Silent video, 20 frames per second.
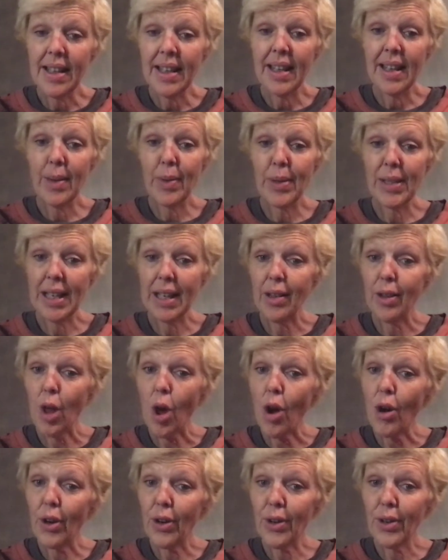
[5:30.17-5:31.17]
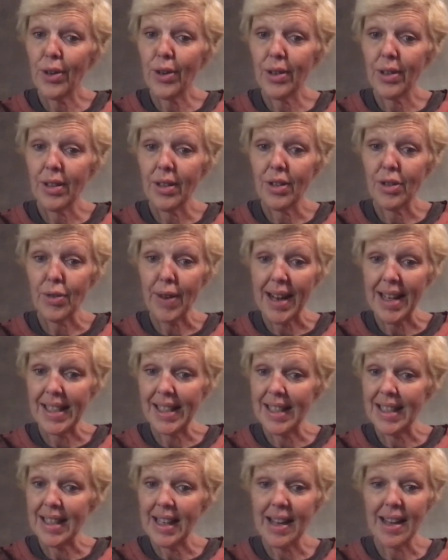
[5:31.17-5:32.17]
It was a longer
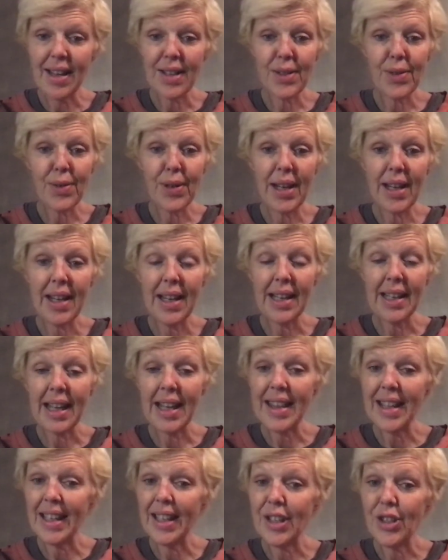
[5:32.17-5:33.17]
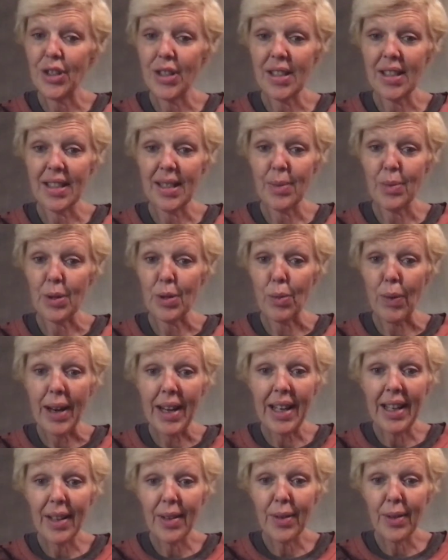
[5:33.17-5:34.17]
transit day yesterday, and I think it's just because it was
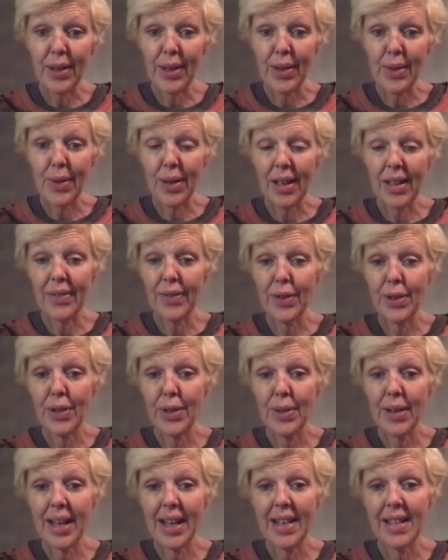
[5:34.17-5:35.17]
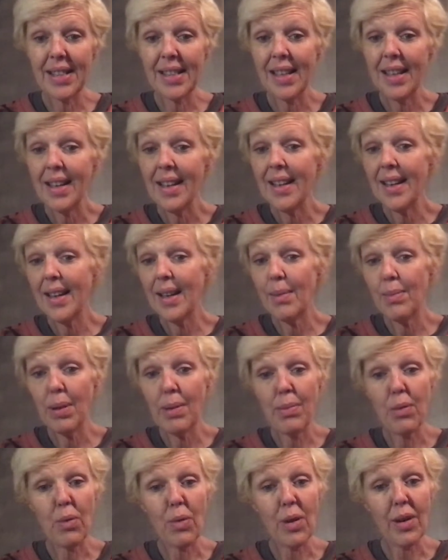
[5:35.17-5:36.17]
raining here in New York for 2 days and
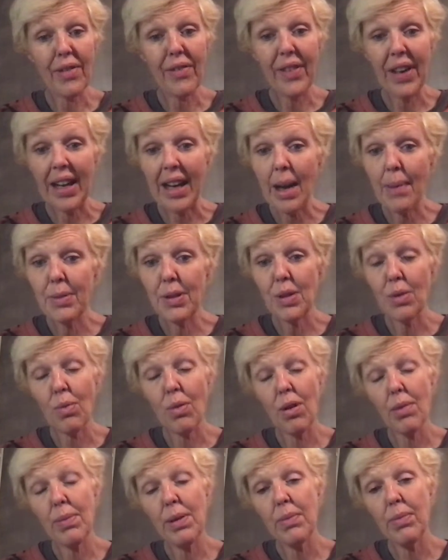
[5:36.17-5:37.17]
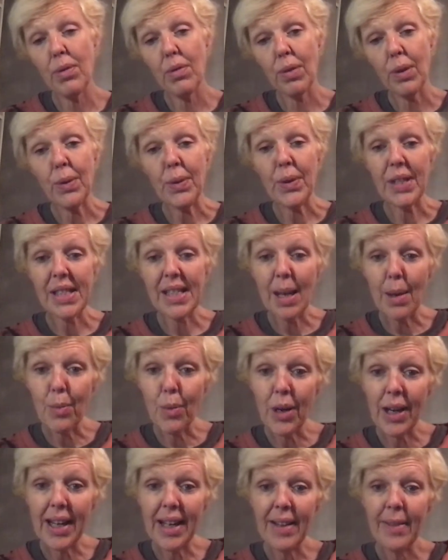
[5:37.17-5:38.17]
people were fed up, so more people rode the
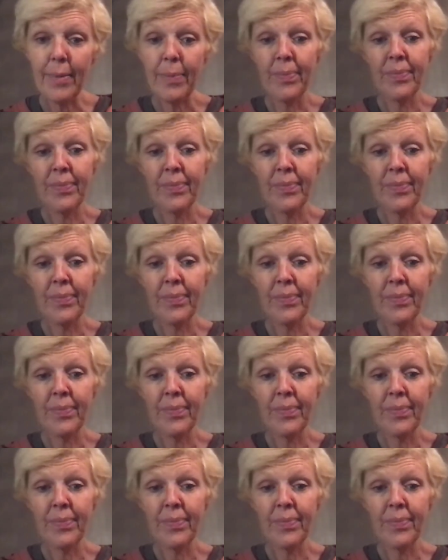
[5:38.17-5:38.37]
subway.